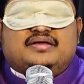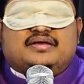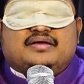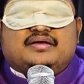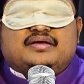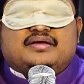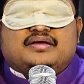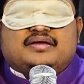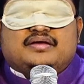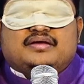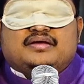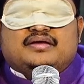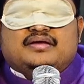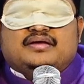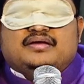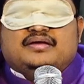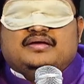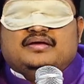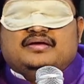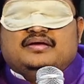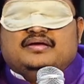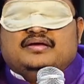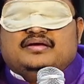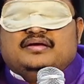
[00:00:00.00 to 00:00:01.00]

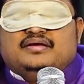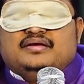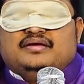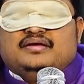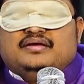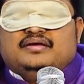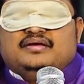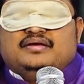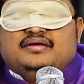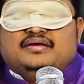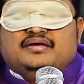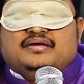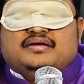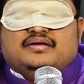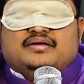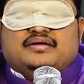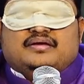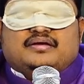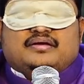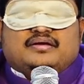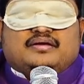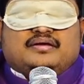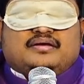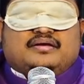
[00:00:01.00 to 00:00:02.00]

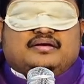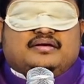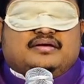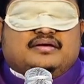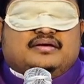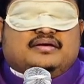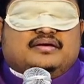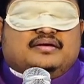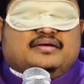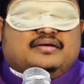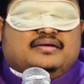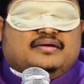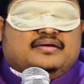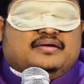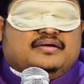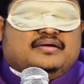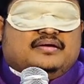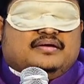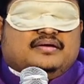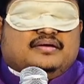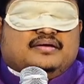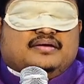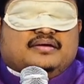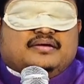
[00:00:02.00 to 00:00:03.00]

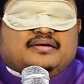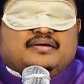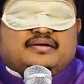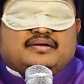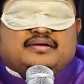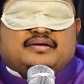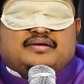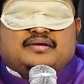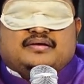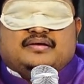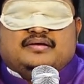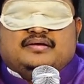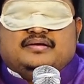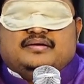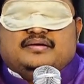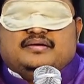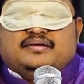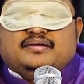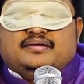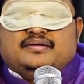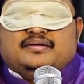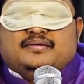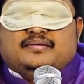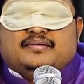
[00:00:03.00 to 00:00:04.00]

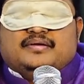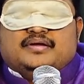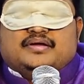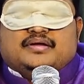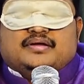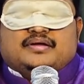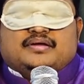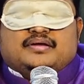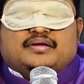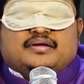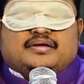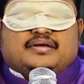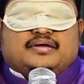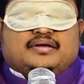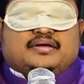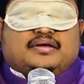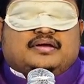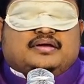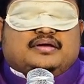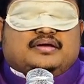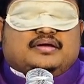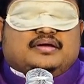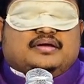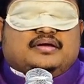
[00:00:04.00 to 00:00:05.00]

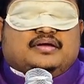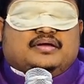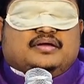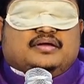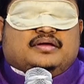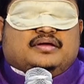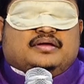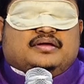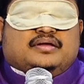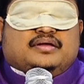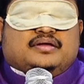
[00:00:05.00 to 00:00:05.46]
Nobody speaks.